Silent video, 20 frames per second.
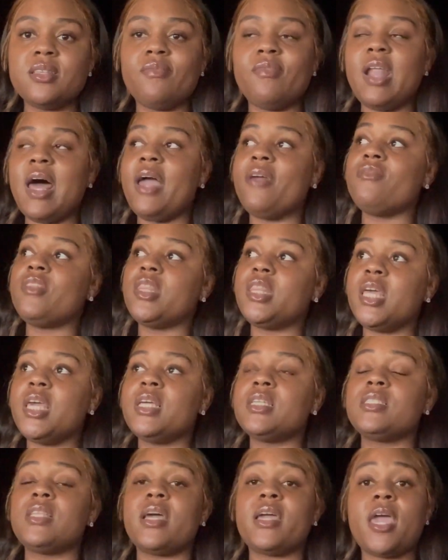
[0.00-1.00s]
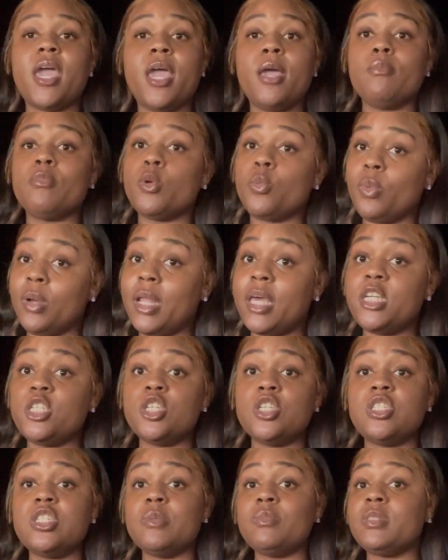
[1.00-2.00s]
of life the things that came the
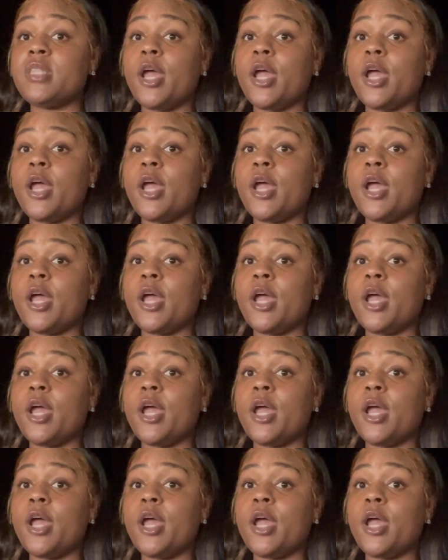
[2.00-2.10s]
relationships